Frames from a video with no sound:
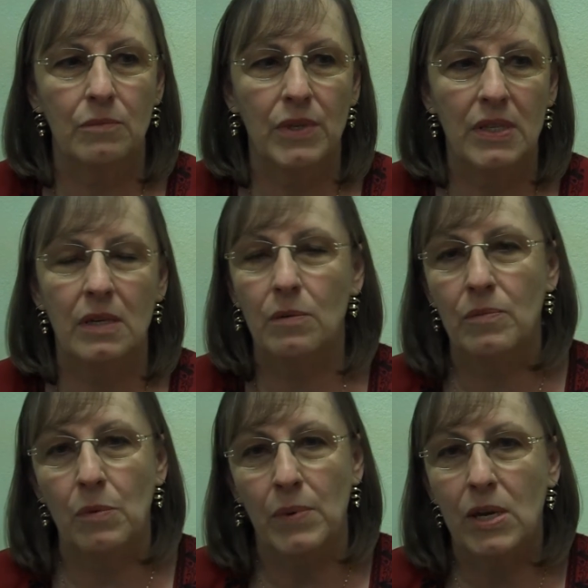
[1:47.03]
within
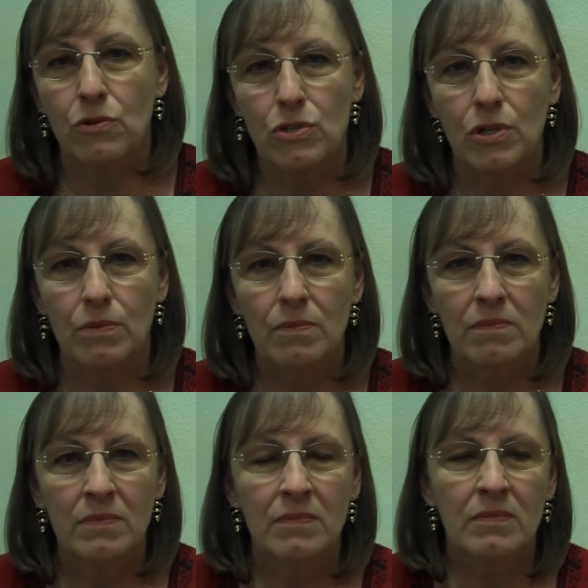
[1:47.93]
a week or two
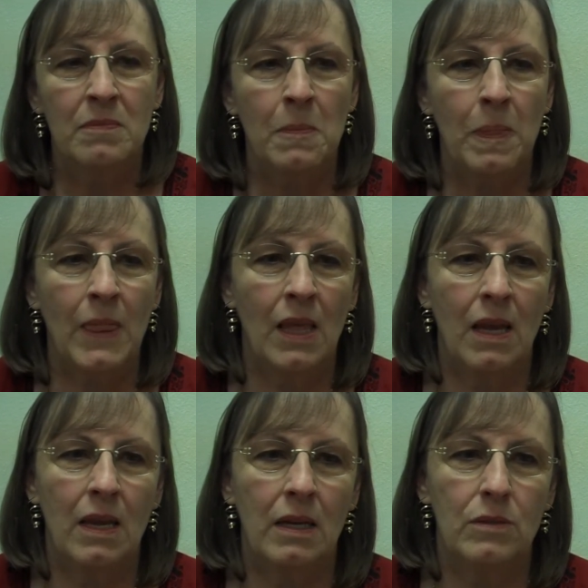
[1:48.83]

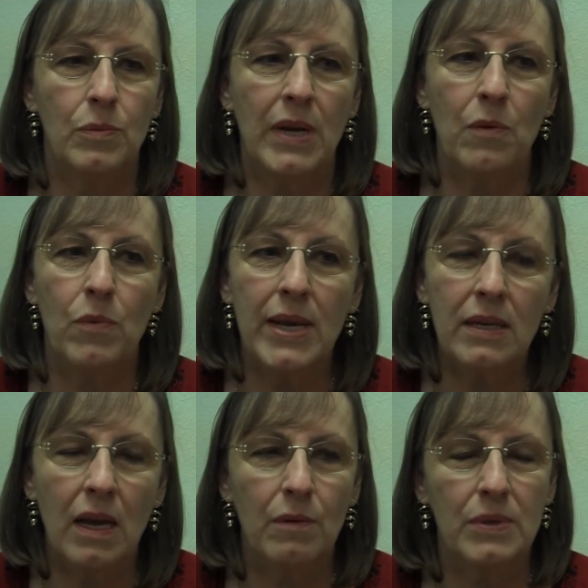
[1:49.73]
and when I went,
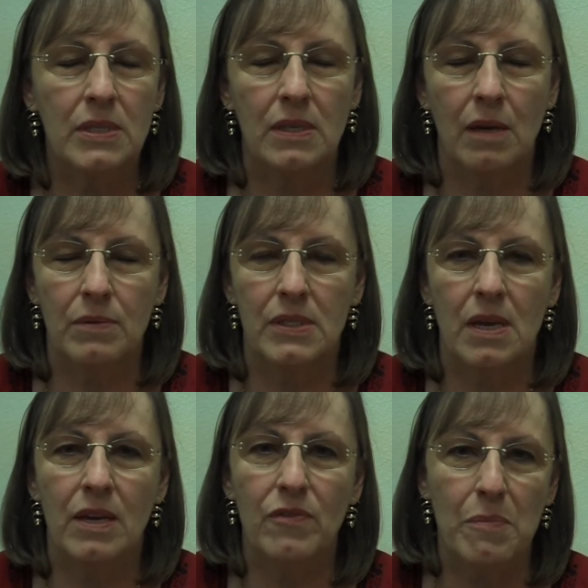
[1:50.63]
I was I was
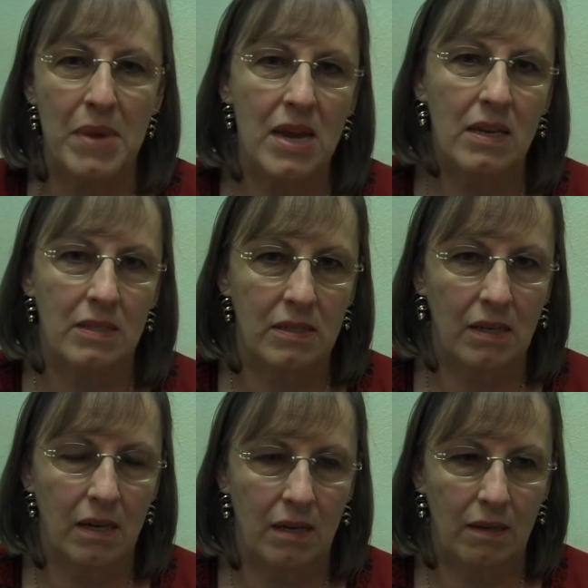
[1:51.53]
kind of amazed.
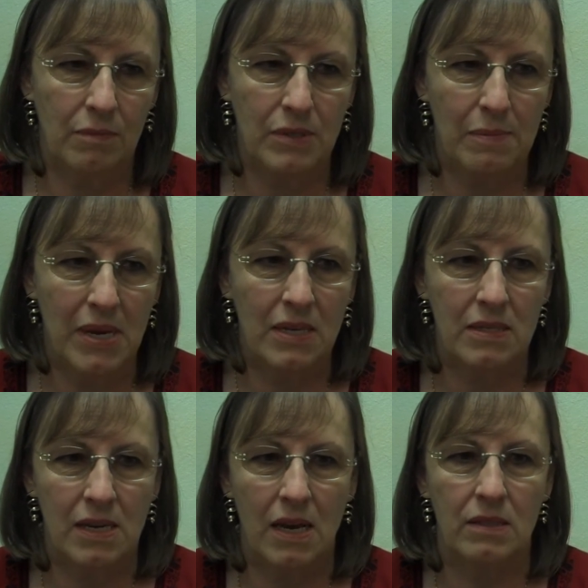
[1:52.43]
I, I was
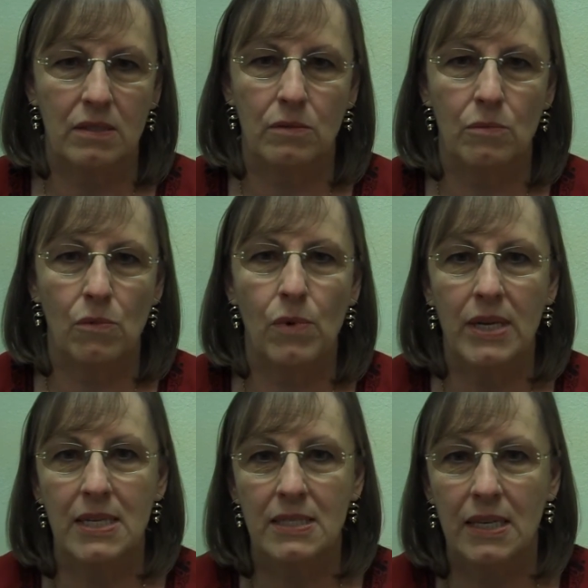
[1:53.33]
amazed at what
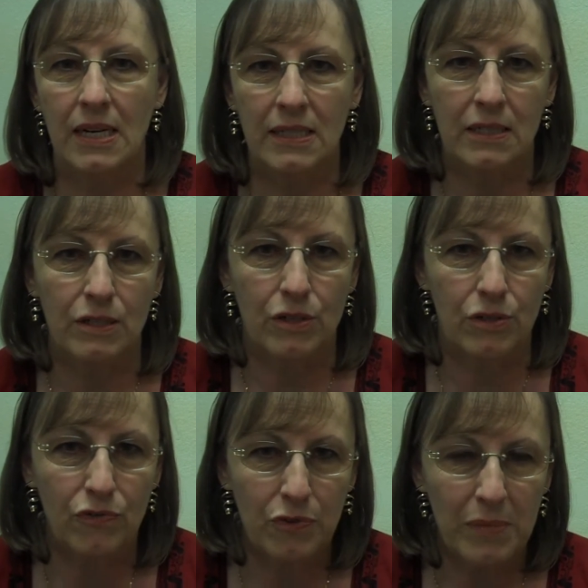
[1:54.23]
he said I needed to
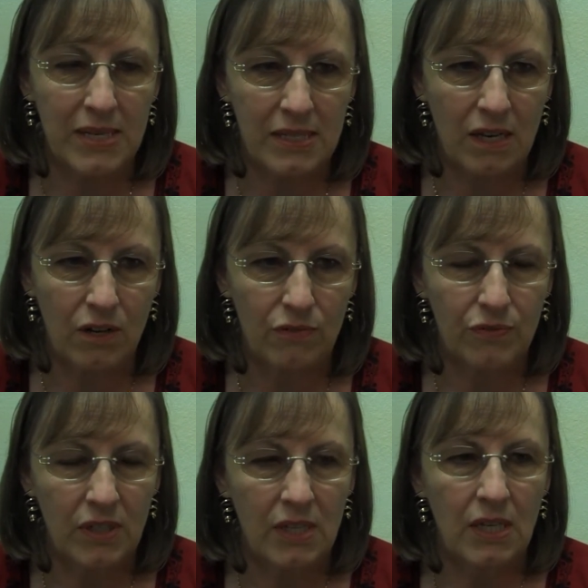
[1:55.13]
do for myself,
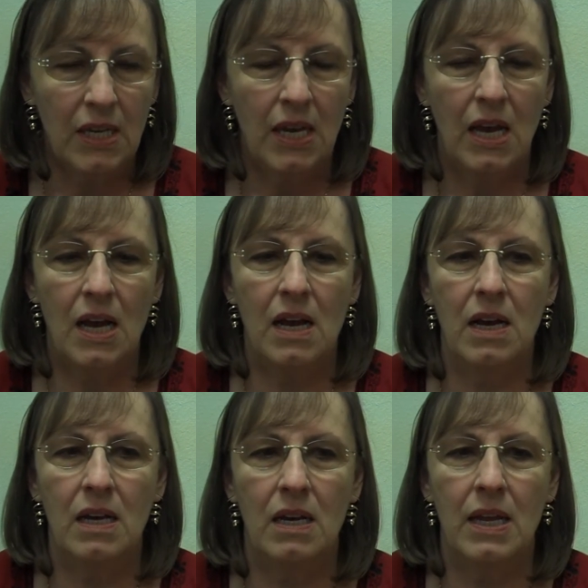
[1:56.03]

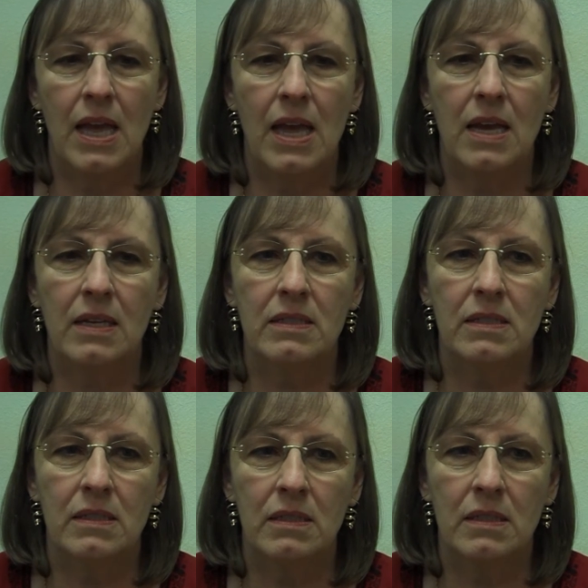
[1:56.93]
uh, and
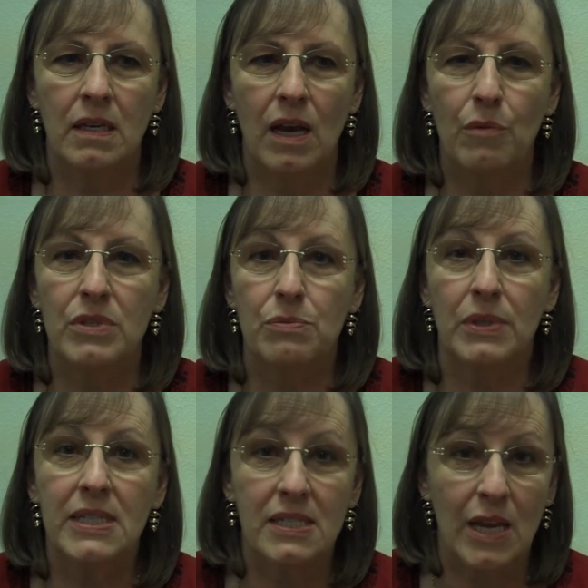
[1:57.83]
I was
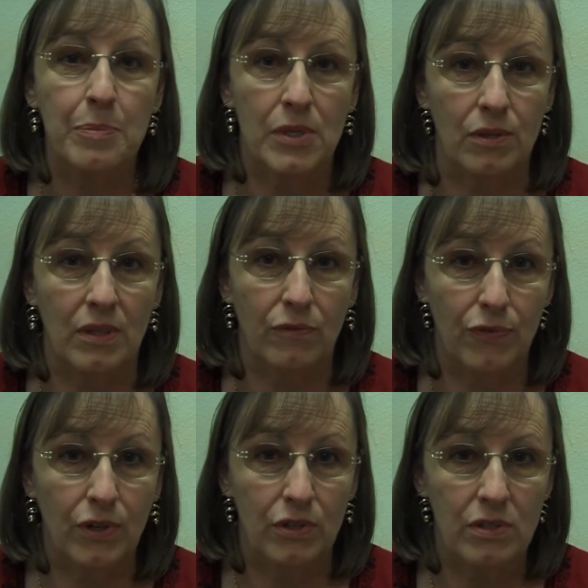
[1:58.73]
really skeptical at
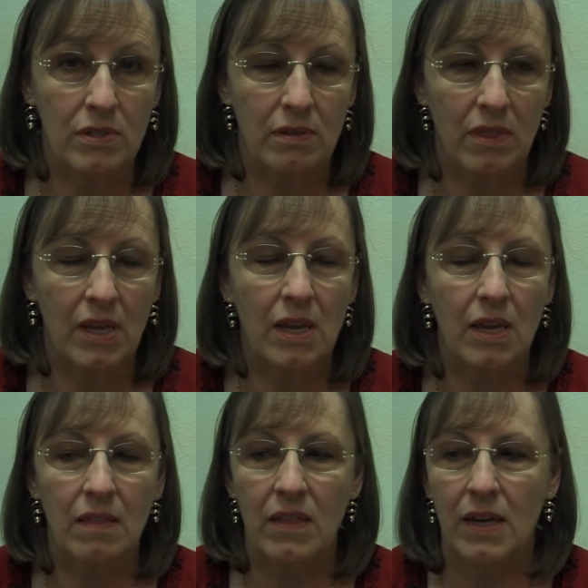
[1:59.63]
first,
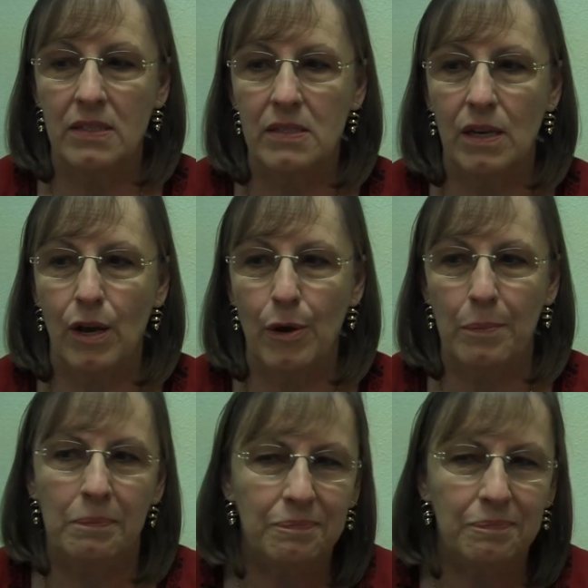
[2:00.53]
thinking that um,